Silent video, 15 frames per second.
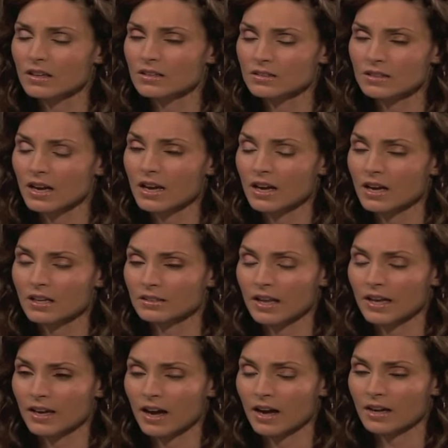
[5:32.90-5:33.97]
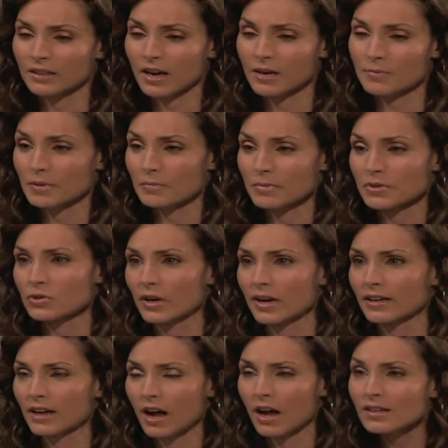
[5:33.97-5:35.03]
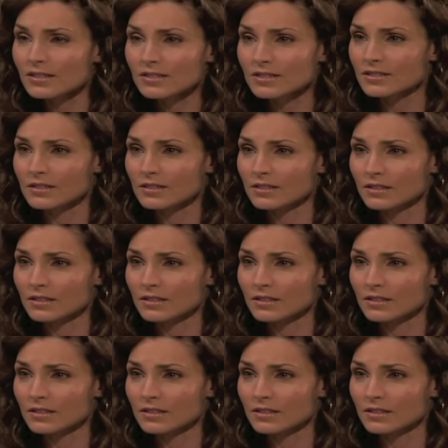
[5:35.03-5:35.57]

Yeah, like I'd be betraying us.